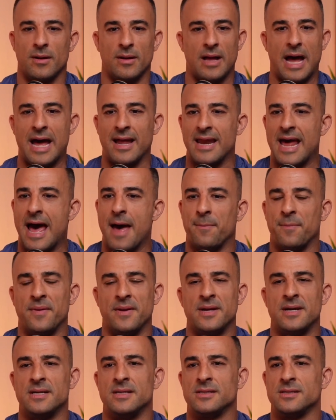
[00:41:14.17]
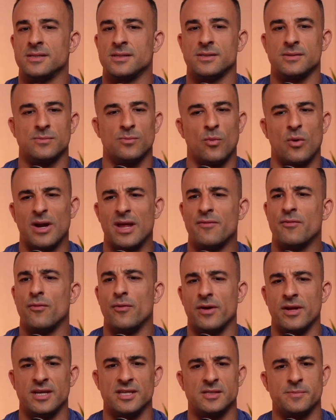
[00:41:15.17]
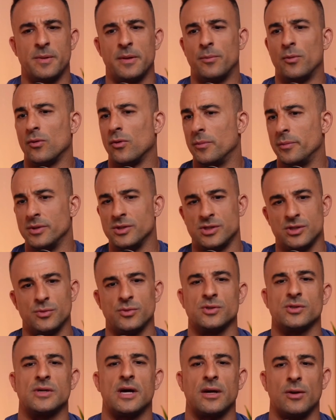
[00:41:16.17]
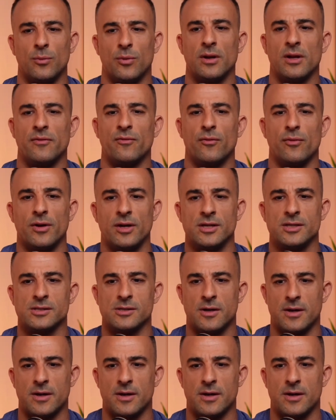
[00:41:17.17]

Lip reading: unhappiness, whatever it is, people could be suicidal, whatever it is.